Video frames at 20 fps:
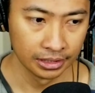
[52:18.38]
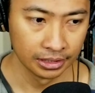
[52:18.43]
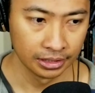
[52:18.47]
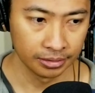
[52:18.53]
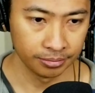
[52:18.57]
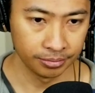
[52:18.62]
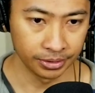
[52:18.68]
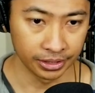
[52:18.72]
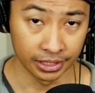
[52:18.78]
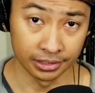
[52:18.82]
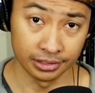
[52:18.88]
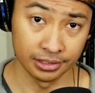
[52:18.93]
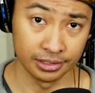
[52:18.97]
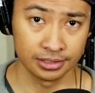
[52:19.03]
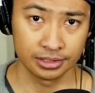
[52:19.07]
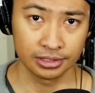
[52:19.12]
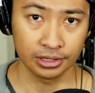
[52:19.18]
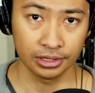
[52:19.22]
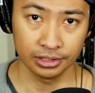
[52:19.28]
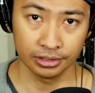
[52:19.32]
but I did
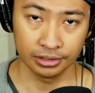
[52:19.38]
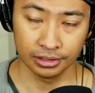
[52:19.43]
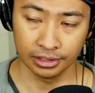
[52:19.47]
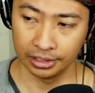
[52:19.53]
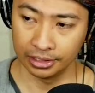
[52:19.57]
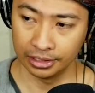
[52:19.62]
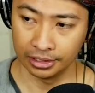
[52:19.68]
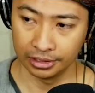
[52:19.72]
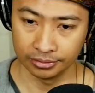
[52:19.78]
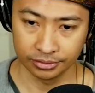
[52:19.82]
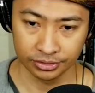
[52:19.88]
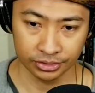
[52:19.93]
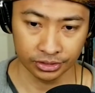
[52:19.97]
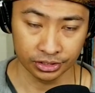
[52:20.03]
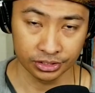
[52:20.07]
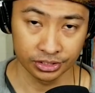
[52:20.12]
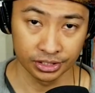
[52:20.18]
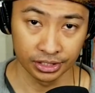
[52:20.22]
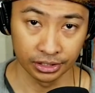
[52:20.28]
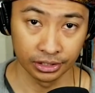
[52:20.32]
start uh, start
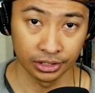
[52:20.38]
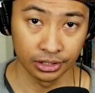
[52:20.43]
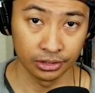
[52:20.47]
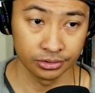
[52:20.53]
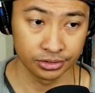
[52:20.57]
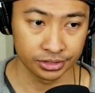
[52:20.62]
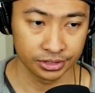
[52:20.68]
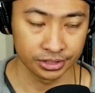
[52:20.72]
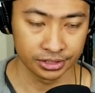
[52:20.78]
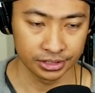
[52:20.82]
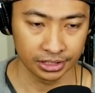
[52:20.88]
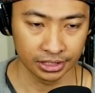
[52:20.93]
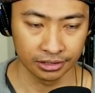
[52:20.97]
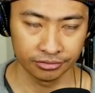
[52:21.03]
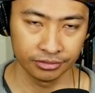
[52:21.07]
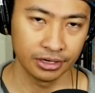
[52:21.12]
seeing ghosts and stuff.